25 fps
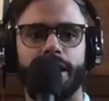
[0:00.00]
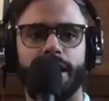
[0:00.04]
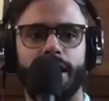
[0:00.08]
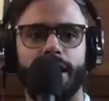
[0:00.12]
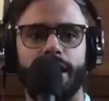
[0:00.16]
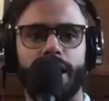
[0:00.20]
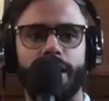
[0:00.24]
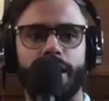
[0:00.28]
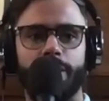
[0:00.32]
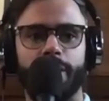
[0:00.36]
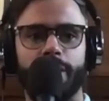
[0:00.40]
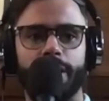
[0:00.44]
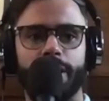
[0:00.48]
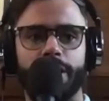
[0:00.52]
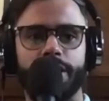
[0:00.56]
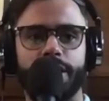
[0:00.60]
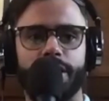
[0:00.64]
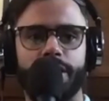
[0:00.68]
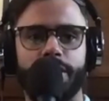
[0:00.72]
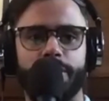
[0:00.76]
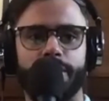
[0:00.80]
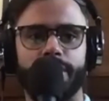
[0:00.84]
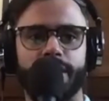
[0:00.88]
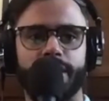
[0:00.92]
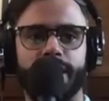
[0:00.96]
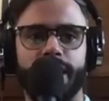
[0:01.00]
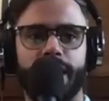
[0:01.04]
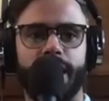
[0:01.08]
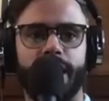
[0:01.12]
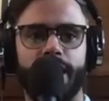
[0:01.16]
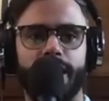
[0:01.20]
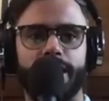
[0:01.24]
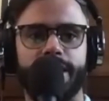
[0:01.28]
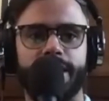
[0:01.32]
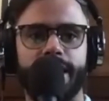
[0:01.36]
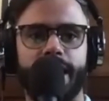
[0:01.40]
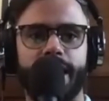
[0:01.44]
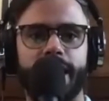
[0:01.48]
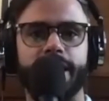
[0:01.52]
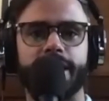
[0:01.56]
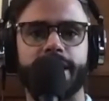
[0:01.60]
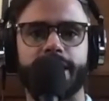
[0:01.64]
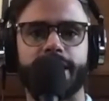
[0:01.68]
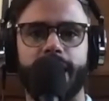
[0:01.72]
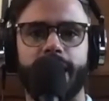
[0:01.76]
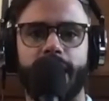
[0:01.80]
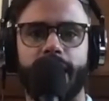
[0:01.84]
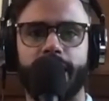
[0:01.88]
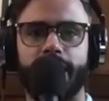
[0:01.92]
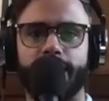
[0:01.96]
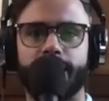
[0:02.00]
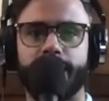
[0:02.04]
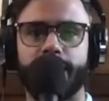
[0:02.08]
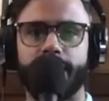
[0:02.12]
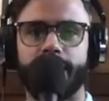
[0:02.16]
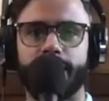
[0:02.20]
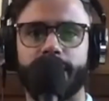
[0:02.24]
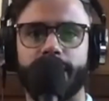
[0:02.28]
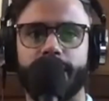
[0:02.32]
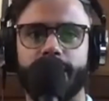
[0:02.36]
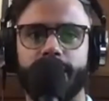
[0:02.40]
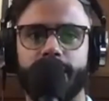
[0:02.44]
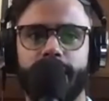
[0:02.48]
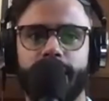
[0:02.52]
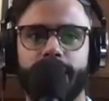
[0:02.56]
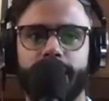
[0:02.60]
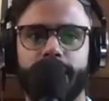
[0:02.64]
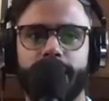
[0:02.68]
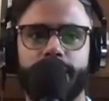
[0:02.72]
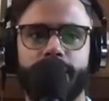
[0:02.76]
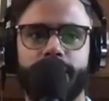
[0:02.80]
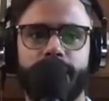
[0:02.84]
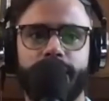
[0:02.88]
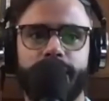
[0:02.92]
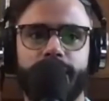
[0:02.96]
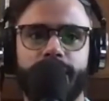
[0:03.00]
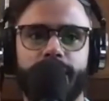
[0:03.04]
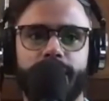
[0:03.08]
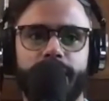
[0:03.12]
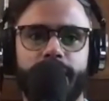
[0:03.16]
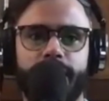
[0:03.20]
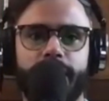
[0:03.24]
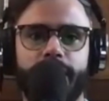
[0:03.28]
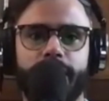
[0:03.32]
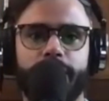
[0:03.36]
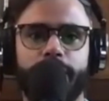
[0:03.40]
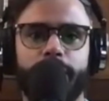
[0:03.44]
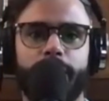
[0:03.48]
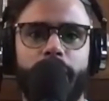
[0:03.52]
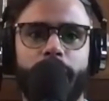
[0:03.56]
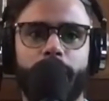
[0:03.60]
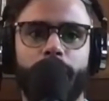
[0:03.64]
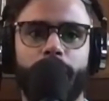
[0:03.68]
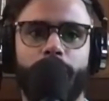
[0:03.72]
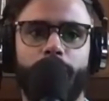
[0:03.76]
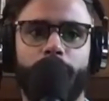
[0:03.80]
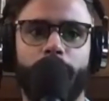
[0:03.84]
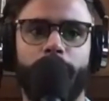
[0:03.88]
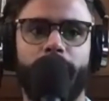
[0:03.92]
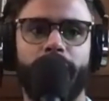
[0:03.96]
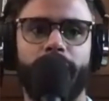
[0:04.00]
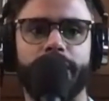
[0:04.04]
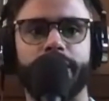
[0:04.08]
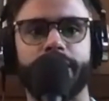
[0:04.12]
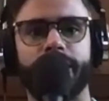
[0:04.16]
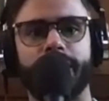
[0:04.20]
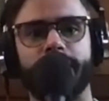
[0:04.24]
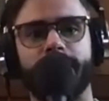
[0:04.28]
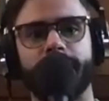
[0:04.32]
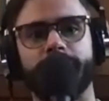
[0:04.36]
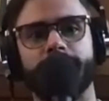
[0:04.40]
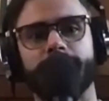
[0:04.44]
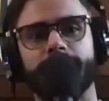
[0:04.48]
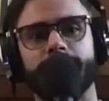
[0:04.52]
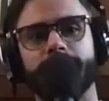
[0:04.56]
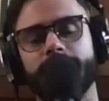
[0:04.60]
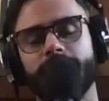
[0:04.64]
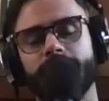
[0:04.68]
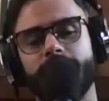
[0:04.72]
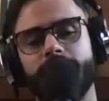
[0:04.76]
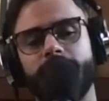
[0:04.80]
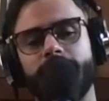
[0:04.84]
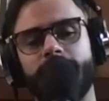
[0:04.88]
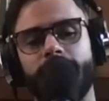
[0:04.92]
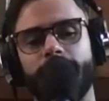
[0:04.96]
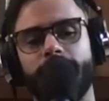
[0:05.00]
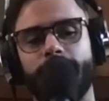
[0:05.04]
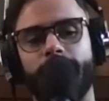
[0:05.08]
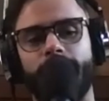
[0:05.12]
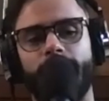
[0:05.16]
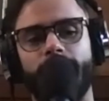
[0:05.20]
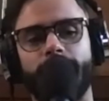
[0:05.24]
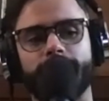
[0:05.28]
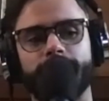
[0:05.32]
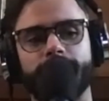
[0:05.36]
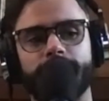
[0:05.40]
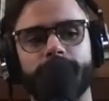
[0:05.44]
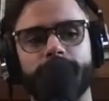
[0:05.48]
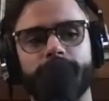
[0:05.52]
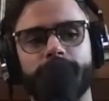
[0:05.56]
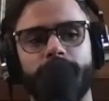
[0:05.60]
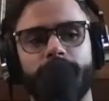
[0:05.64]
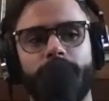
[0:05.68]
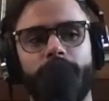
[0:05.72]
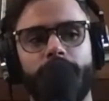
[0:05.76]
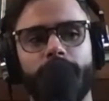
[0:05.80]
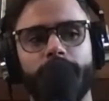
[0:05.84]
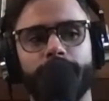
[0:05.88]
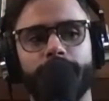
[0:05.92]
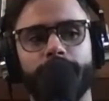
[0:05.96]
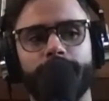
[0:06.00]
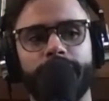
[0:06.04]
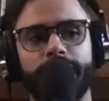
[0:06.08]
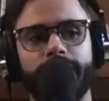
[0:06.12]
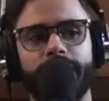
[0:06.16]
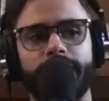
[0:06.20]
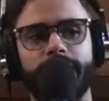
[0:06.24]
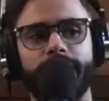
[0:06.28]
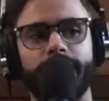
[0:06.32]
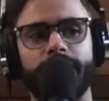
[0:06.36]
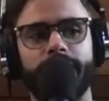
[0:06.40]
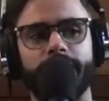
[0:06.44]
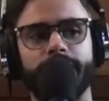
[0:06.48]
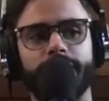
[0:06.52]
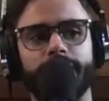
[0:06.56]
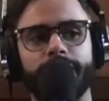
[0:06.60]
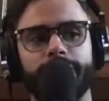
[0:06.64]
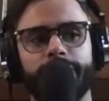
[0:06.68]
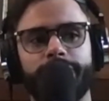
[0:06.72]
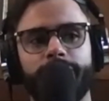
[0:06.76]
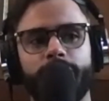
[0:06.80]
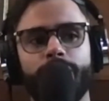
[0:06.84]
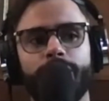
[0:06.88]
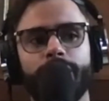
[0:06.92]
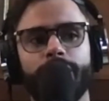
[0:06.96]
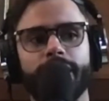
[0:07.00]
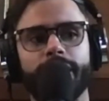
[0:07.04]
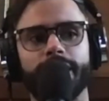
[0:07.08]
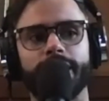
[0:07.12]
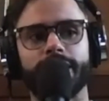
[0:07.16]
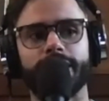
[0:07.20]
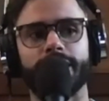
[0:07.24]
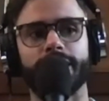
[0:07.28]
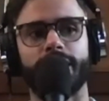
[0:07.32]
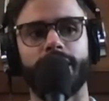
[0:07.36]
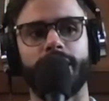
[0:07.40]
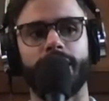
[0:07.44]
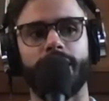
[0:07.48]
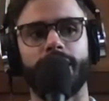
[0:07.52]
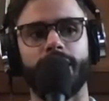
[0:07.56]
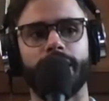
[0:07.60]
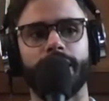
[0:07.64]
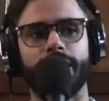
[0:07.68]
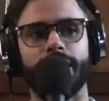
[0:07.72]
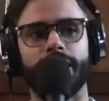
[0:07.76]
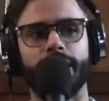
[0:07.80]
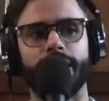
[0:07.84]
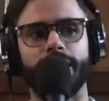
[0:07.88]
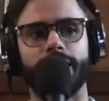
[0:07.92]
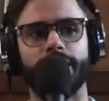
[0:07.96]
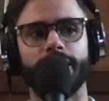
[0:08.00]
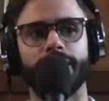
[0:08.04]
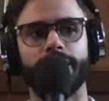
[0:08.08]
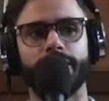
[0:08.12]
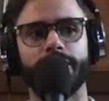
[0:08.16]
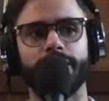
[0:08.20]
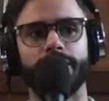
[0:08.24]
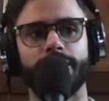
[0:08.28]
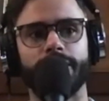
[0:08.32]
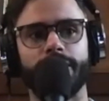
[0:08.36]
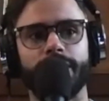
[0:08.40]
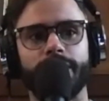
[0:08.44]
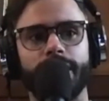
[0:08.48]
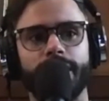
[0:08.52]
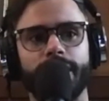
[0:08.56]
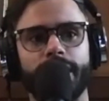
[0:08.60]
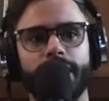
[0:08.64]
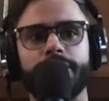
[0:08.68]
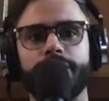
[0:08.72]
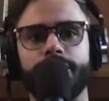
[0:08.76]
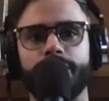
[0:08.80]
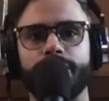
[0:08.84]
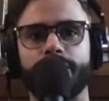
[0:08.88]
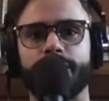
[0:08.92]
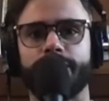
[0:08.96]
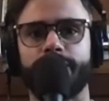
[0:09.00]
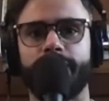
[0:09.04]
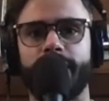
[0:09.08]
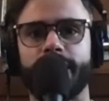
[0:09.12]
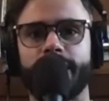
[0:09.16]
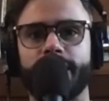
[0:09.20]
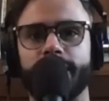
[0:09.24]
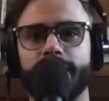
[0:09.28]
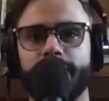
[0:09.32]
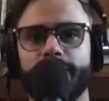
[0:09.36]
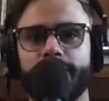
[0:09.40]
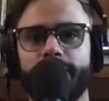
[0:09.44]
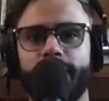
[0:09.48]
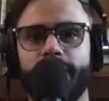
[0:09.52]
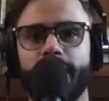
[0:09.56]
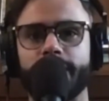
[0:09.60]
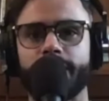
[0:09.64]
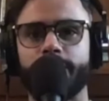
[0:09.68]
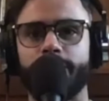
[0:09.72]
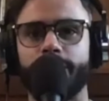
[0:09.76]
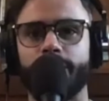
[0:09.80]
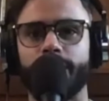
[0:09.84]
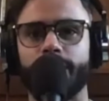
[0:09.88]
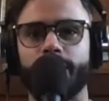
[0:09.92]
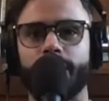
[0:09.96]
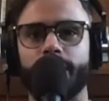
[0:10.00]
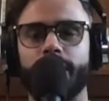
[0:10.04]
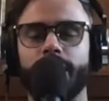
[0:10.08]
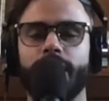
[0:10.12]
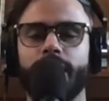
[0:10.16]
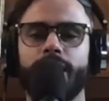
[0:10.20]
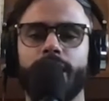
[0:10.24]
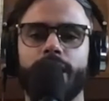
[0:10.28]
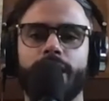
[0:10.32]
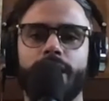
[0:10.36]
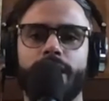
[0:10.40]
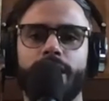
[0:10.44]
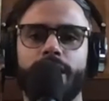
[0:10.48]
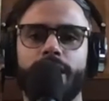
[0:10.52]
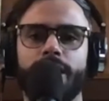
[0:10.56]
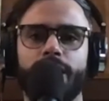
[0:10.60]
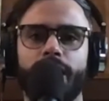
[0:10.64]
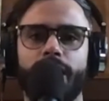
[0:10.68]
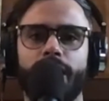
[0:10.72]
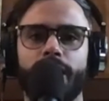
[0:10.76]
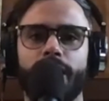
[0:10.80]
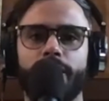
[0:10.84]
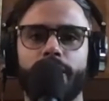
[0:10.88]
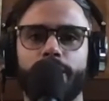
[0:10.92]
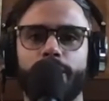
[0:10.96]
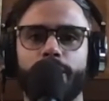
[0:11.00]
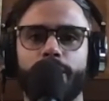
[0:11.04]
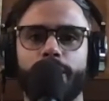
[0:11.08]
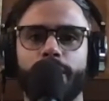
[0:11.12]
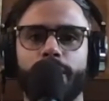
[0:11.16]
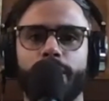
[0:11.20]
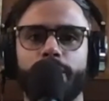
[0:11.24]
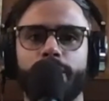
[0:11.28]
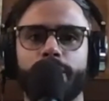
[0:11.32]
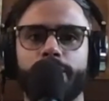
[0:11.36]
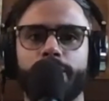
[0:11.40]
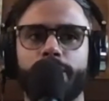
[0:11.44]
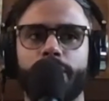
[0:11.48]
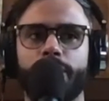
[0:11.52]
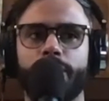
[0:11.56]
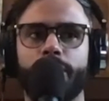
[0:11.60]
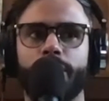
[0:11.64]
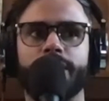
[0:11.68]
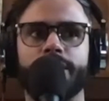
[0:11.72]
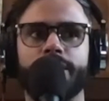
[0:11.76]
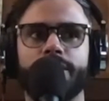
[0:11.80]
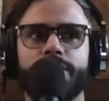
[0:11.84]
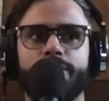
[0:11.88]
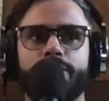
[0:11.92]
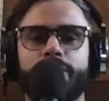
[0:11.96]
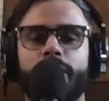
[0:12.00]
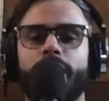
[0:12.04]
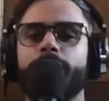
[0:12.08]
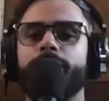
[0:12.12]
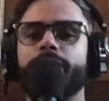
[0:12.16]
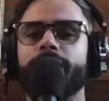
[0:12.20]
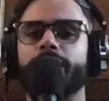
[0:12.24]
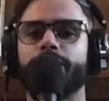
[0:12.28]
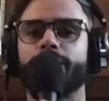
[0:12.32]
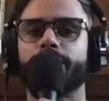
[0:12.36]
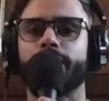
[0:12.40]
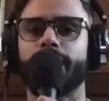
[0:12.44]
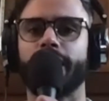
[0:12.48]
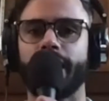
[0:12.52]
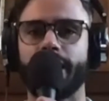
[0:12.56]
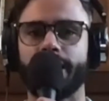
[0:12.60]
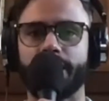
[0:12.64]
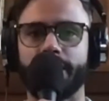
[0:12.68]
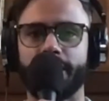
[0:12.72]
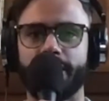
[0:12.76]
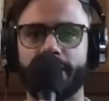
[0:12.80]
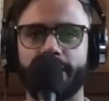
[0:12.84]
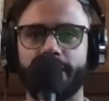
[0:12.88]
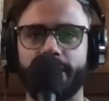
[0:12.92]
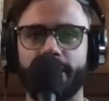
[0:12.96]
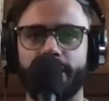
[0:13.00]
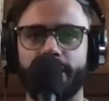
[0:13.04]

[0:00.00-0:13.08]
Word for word: um, and she was a data scientist. And she, in her memo, mentioned that a lot of the focus on uh, the issues facing Facebook uh, were put onto public relations